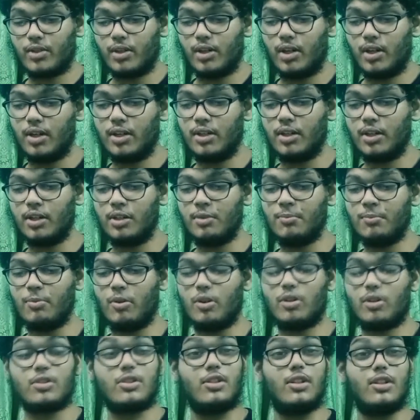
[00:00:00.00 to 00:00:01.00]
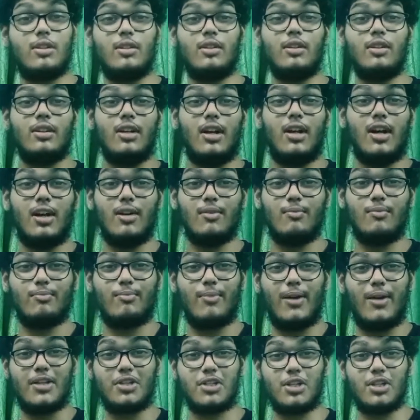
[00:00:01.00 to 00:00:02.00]
an unboxing,
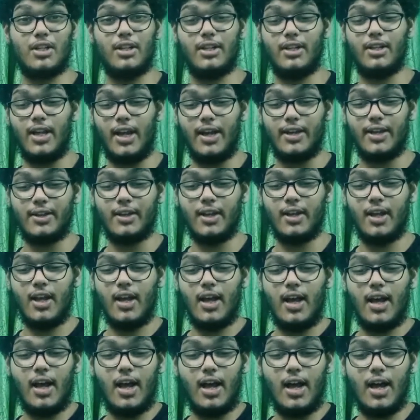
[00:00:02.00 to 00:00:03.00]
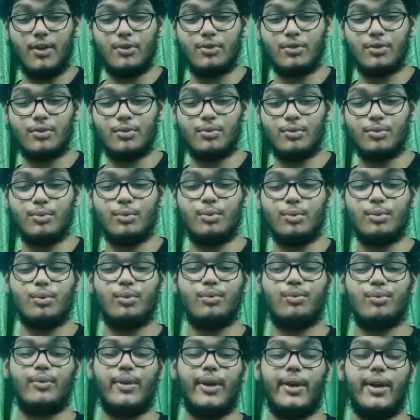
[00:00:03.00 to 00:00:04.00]
partially, and how
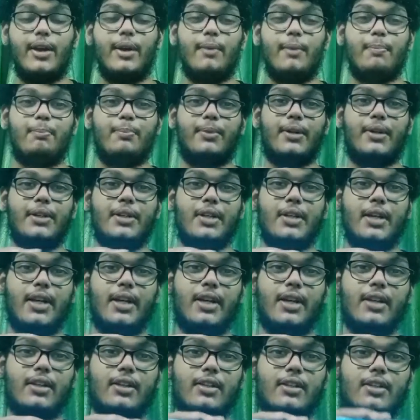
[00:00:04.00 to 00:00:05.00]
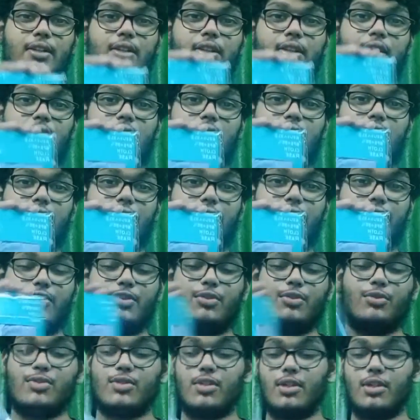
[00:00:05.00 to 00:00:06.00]
to wear Peter England
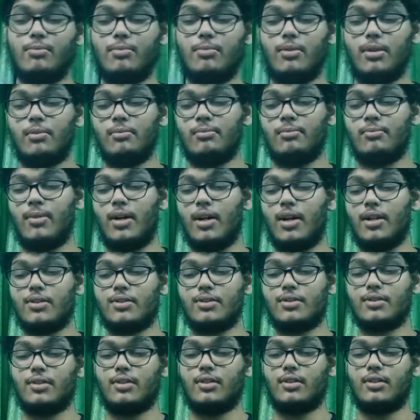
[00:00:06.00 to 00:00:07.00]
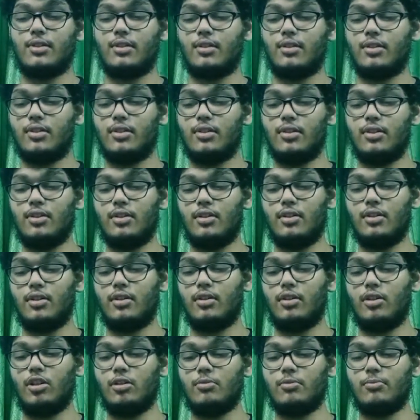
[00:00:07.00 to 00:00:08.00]
reusable mask,
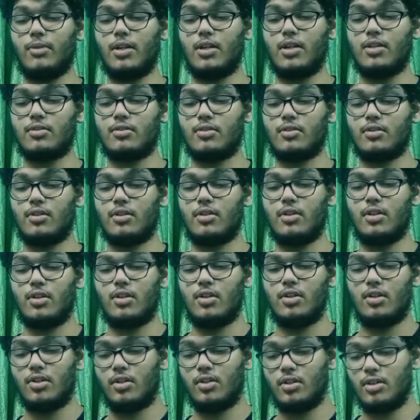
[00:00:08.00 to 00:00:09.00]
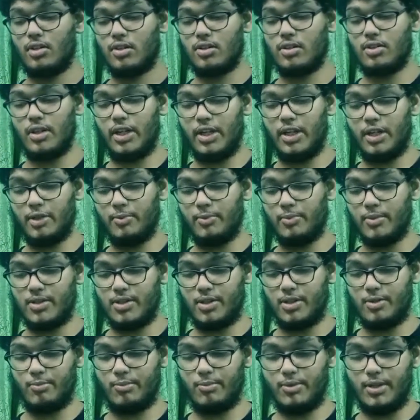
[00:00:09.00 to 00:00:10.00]
cloth mask,
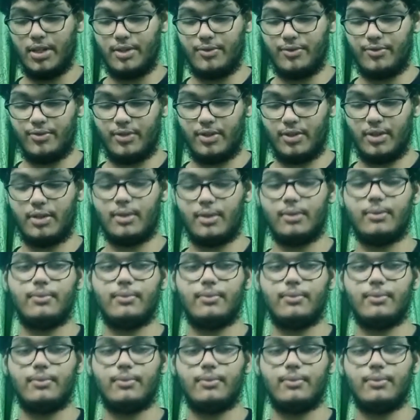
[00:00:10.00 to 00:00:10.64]
90% BFE.